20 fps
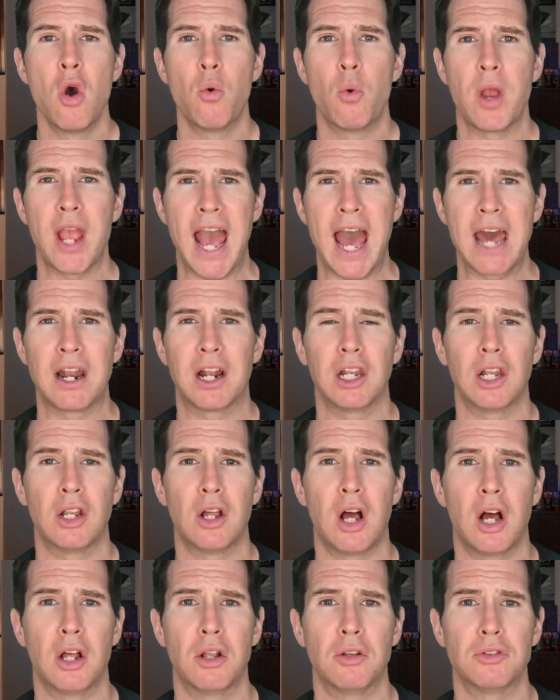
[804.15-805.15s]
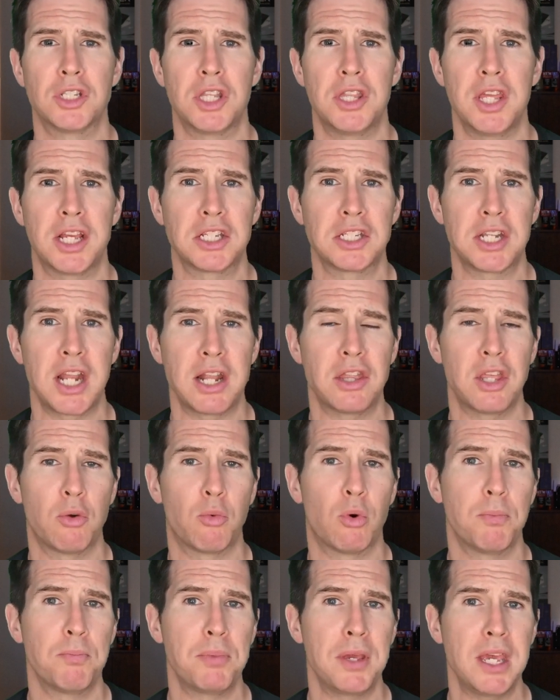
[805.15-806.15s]
We had, a, uh, to the extent there
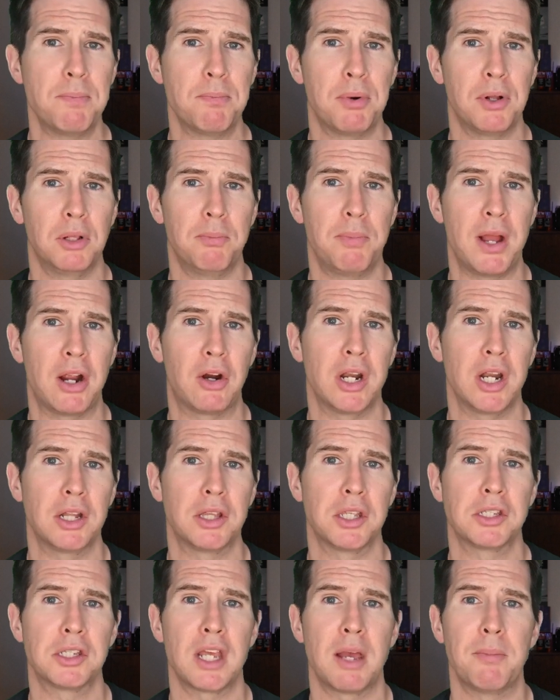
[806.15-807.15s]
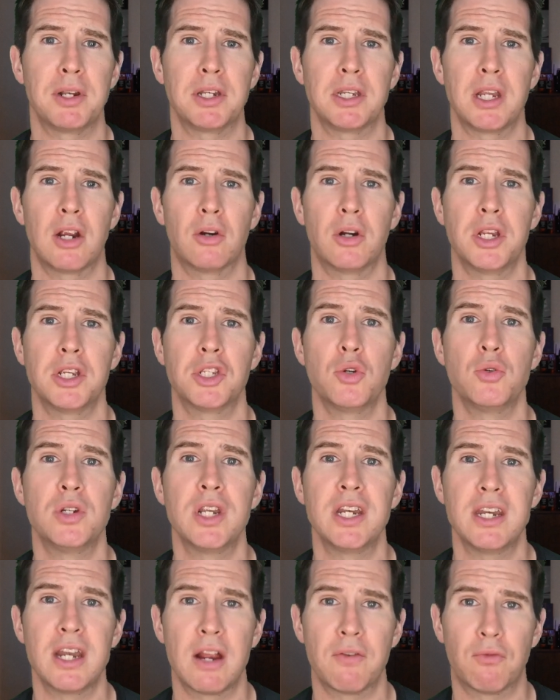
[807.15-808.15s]
were people buried at the cemeteries who
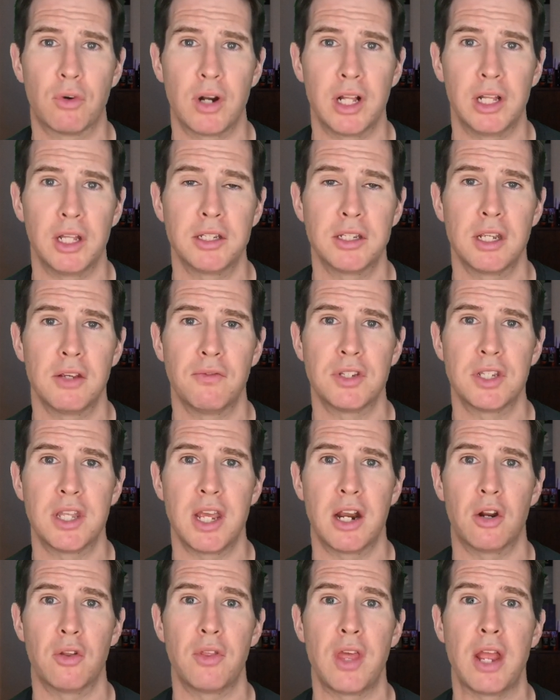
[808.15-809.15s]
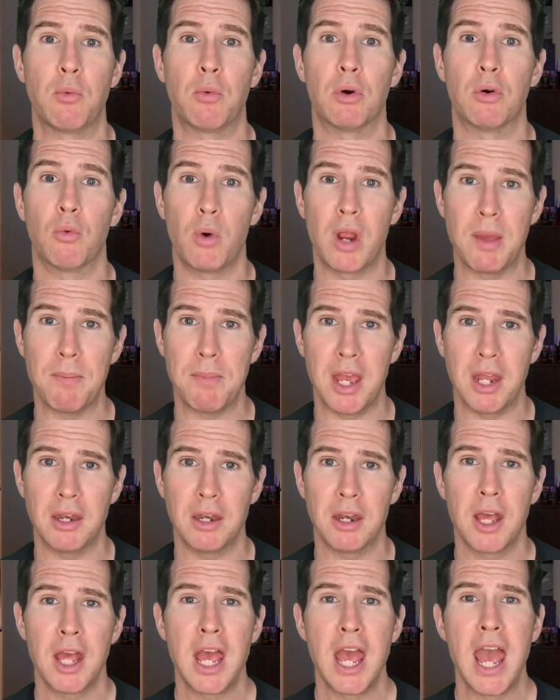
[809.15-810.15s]
didn't have relatives there, they were
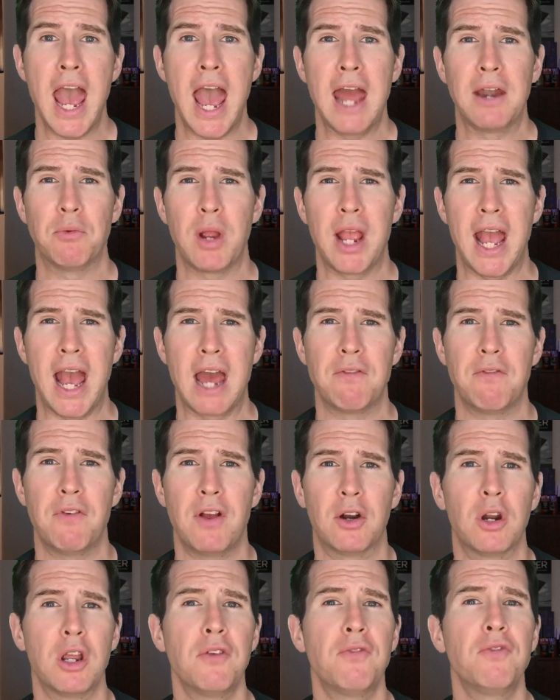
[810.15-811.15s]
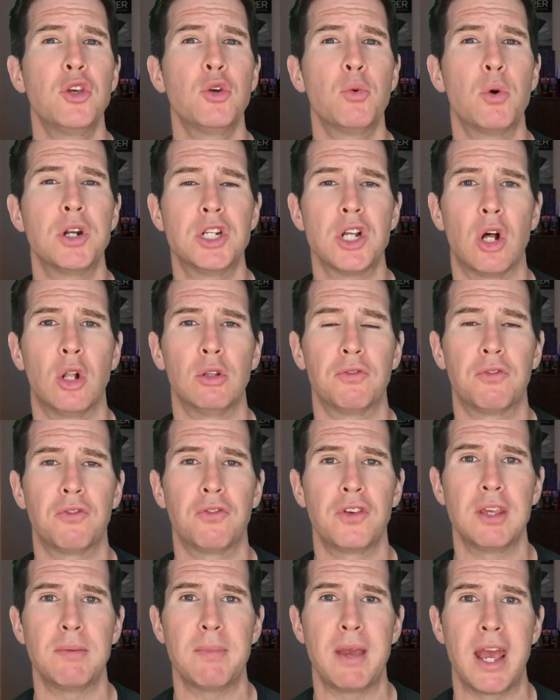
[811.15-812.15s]
women. And we had very few adult
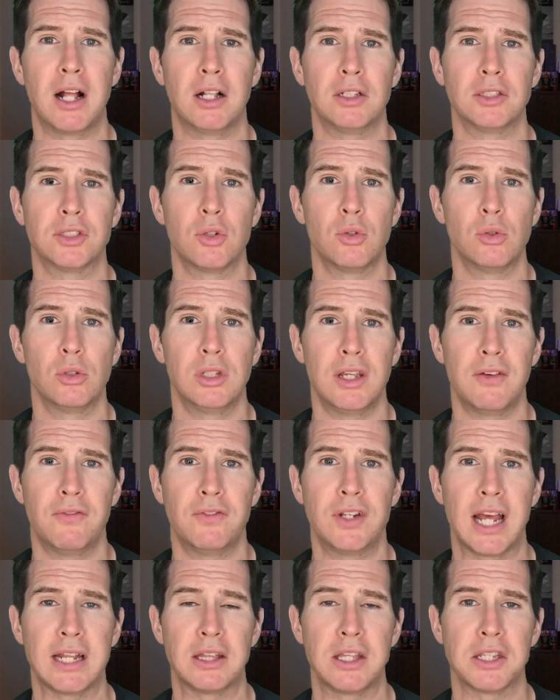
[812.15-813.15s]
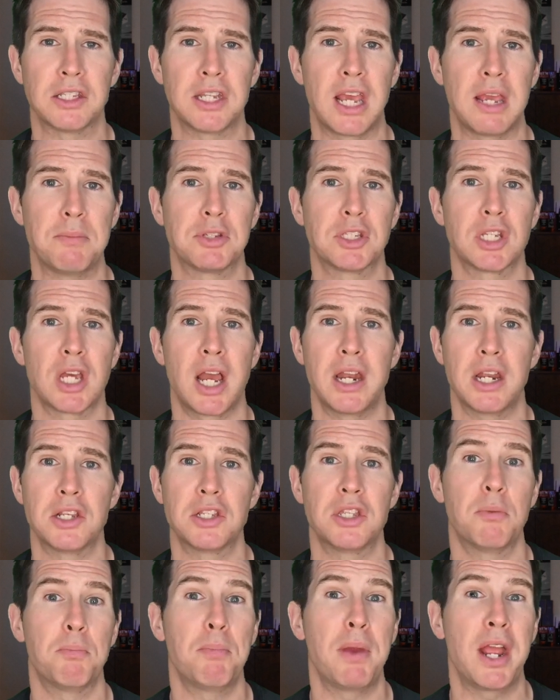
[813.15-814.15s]
females who lived at the same site
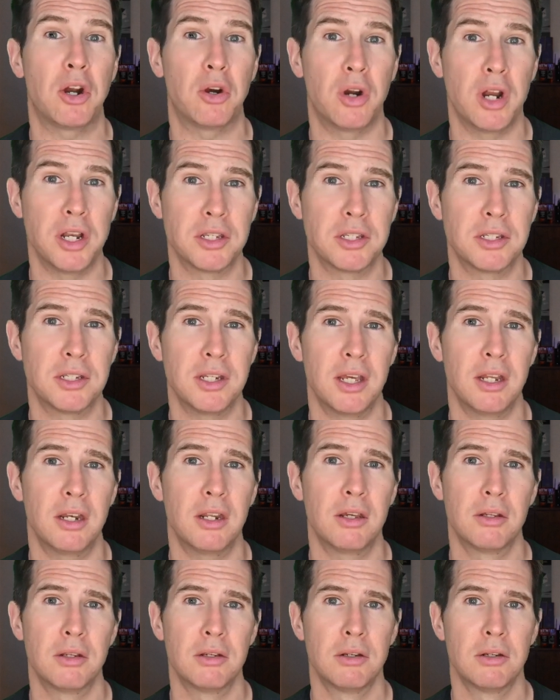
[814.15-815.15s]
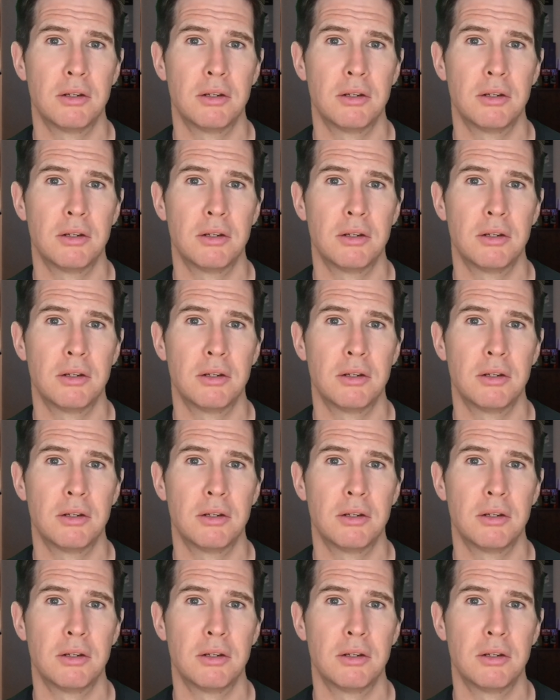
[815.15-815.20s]
as their parents did.